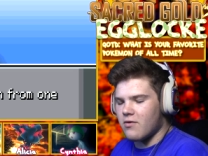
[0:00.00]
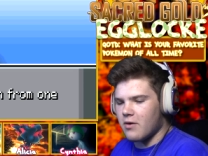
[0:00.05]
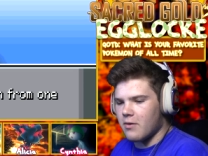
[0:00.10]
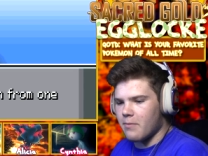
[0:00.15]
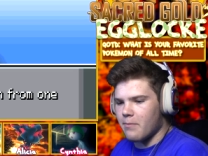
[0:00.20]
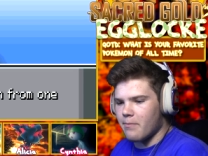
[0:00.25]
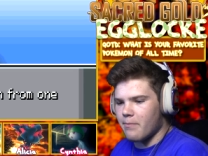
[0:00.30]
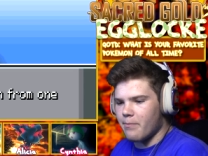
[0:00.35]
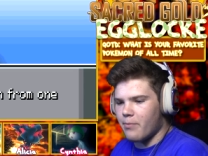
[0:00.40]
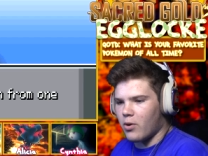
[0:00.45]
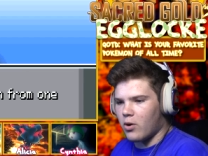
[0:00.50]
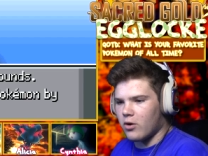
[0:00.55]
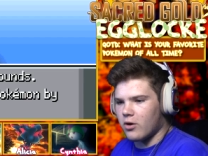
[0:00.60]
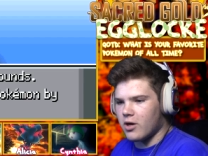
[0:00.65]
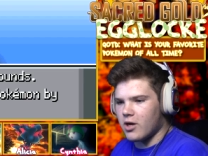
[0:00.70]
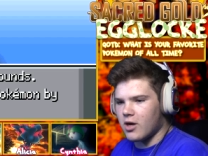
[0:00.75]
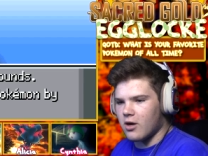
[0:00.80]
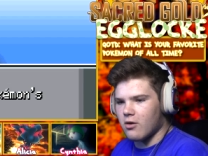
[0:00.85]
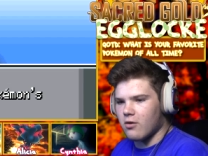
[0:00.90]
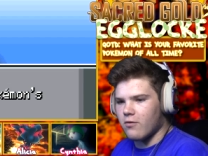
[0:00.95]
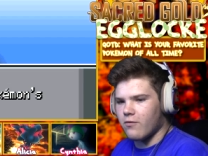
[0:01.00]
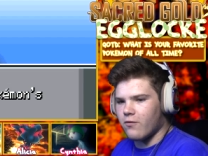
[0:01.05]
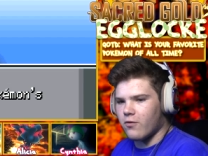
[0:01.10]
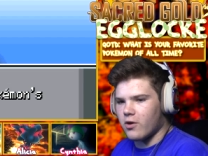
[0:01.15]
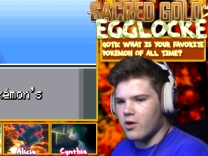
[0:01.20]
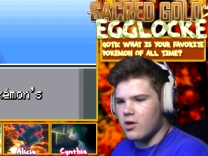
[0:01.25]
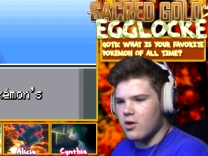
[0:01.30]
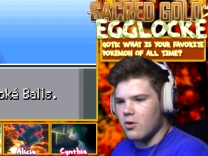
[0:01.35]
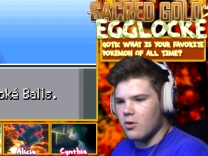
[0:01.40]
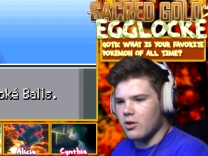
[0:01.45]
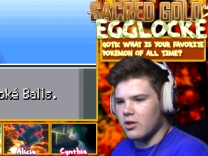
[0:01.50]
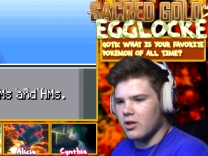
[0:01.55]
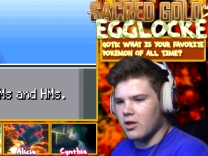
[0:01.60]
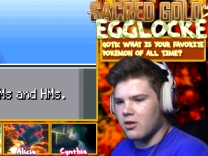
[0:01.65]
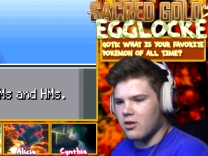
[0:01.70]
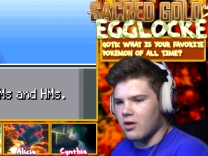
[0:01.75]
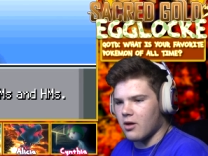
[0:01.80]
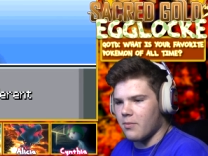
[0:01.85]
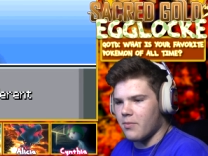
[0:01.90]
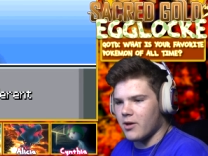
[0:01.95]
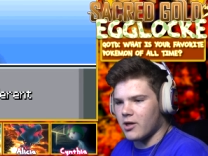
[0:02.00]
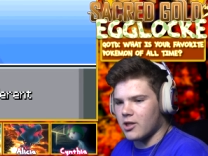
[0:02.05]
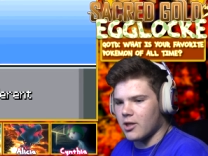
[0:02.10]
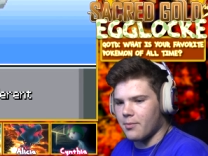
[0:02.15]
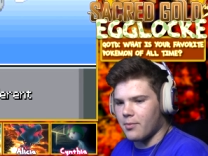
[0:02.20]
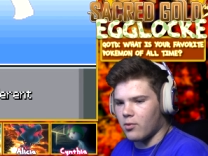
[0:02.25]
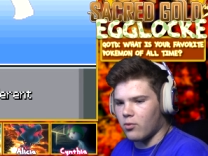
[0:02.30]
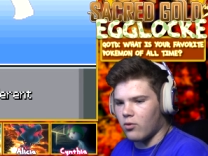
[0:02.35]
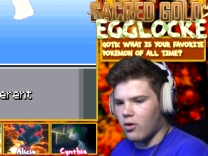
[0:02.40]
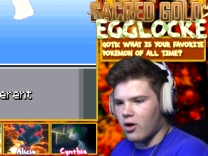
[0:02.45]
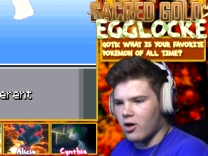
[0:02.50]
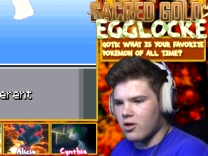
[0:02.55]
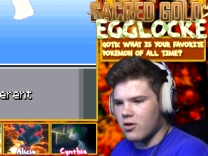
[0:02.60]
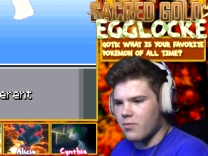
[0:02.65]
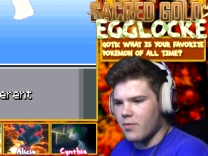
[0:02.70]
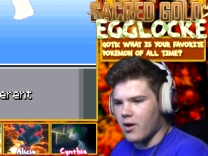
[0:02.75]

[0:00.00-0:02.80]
a burn heal for you unless I picked up a Rawst